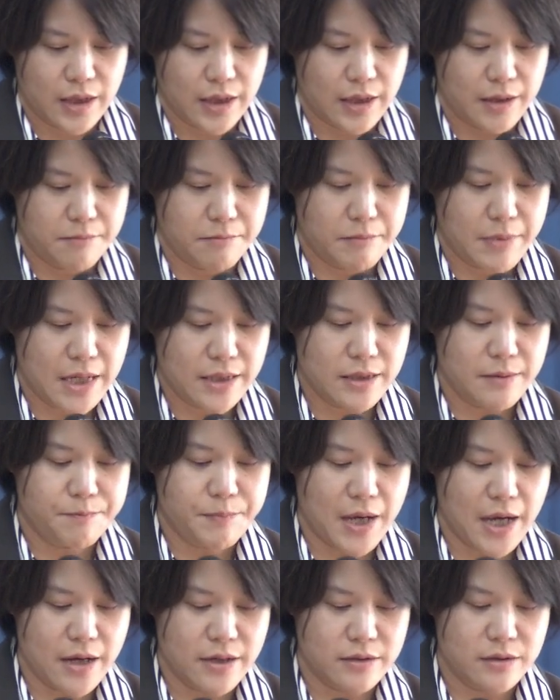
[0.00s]
And many
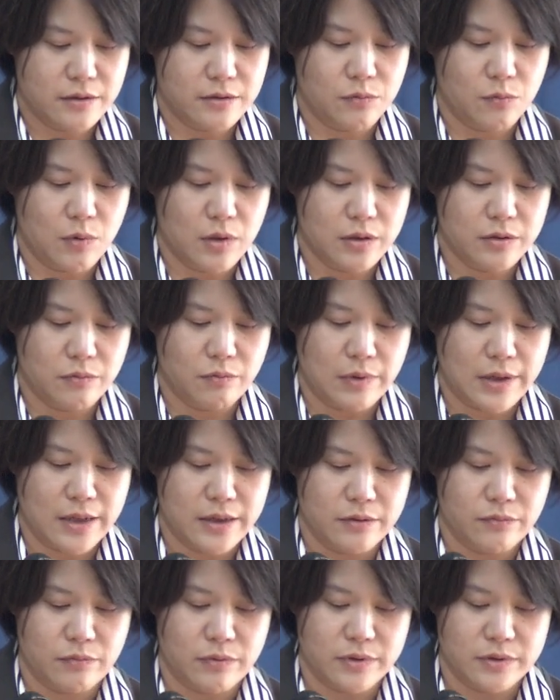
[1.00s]
patients
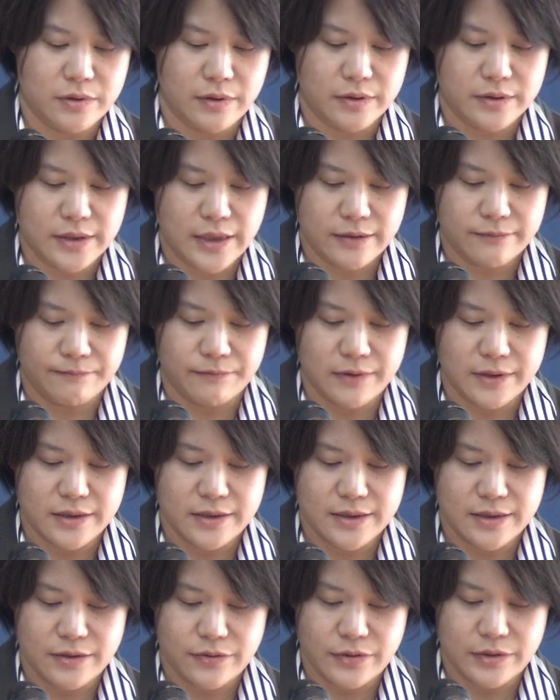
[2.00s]
worldwide were successfully
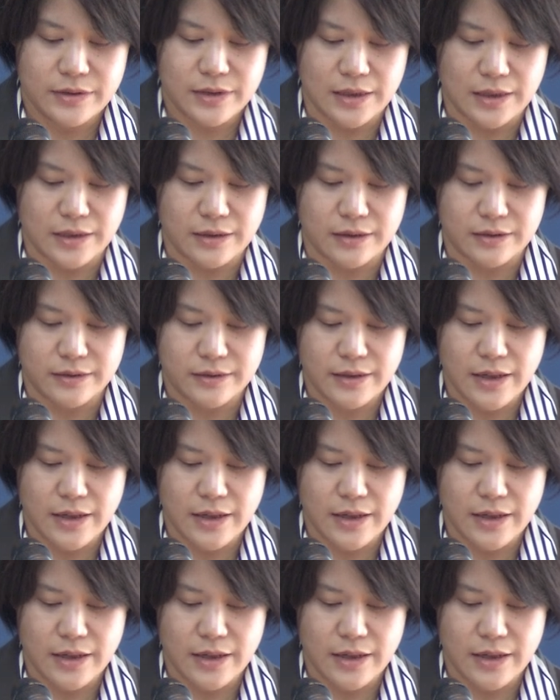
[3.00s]
treated.